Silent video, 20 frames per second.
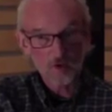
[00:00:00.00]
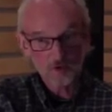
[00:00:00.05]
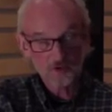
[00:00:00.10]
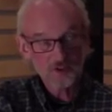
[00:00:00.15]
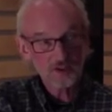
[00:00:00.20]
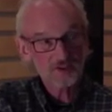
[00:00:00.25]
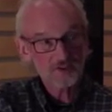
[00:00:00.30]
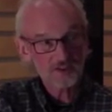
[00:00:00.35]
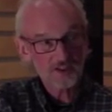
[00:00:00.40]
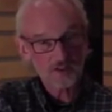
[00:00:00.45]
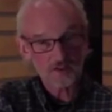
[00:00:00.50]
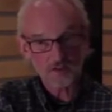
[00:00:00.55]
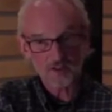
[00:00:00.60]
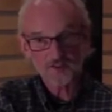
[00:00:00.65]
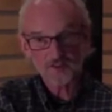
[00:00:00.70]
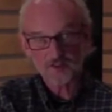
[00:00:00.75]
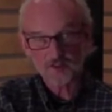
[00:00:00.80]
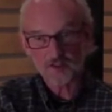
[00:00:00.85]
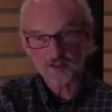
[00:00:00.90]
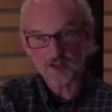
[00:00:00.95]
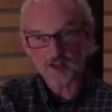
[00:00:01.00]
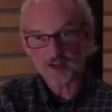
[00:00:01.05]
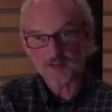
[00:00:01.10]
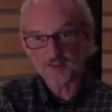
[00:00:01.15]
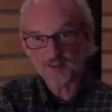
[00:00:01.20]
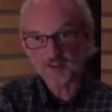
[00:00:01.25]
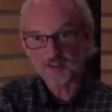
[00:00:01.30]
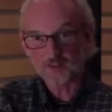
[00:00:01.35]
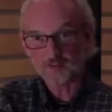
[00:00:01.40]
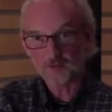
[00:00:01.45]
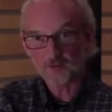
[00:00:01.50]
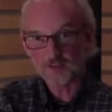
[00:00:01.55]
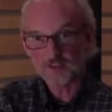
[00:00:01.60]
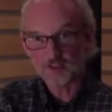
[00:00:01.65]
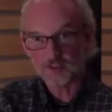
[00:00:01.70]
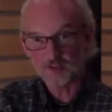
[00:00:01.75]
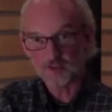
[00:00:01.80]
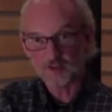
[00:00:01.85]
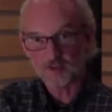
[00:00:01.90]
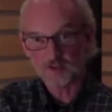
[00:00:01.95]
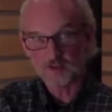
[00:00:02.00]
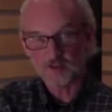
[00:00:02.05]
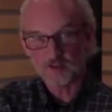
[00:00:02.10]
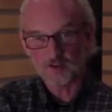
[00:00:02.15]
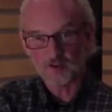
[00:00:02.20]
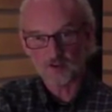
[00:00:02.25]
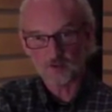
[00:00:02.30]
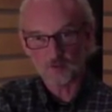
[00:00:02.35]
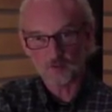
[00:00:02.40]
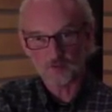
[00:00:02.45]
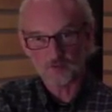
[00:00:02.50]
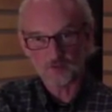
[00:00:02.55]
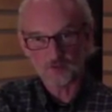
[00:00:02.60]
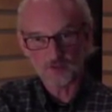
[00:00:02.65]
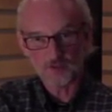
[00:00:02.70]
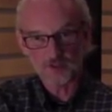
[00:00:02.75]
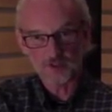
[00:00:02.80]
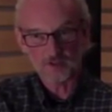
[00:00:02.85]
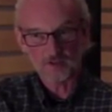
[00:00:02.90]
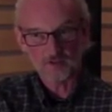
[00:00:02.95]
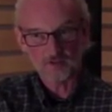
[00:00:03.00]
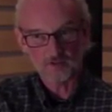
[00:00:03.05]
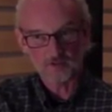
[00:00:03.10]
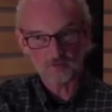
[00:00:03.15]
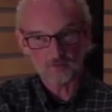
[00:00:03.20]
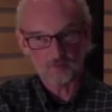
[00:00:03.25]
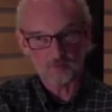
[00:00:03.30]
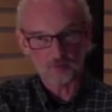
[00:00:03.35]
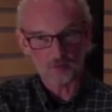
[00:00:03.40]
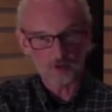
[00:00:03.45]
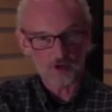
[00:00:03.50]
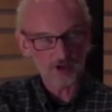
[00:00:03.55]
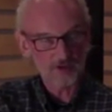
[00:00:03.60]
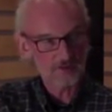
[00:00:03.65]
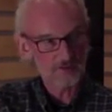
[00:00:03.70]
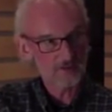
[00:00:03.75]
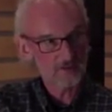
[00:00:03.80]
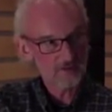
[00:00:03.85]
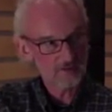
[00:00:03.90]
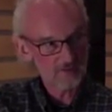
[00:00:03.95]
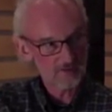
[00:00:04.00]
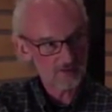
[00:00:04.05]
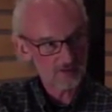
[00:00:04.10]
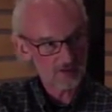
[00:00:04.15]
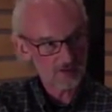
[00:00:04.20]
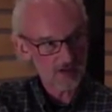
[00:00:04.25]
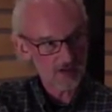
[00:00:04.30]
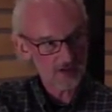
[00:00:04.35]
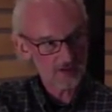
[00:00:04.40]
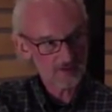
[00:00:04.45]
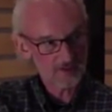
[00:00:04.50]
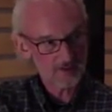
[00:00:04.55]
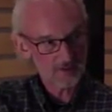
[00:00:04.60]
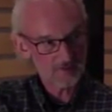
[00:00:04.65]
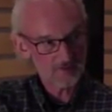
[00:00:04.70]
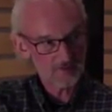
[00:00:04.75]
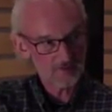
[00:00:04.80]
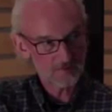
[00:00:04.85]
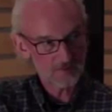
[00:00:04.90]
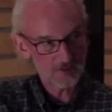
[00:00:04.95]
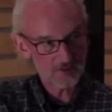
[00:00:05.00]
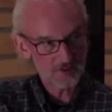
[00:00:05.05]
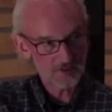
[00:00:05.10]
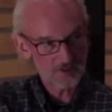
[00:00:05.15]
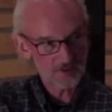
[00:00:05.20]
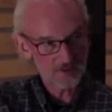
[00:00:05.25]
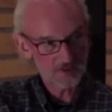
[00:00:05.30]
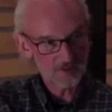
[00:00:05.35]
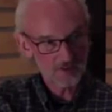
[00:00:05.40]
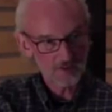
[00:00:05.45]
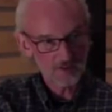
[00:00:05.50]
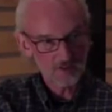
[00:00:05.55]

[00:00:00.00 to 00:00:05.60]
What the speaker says: Well, I was going to say, I think if we can broaden the concept of budget,